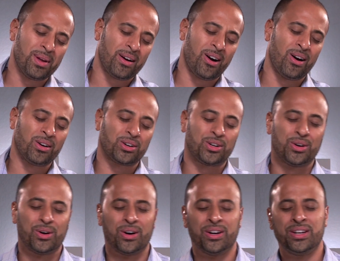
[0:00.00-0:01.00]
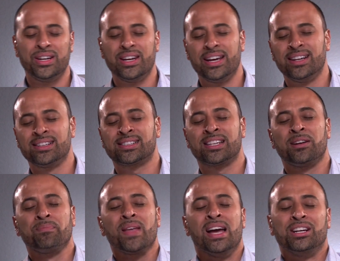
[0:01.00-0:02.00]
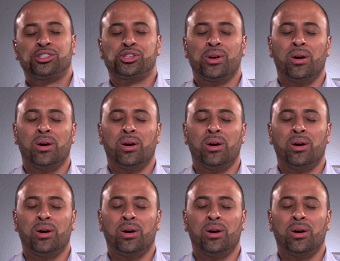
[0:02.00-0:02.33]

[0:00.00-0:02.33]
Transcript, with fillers: your goodness,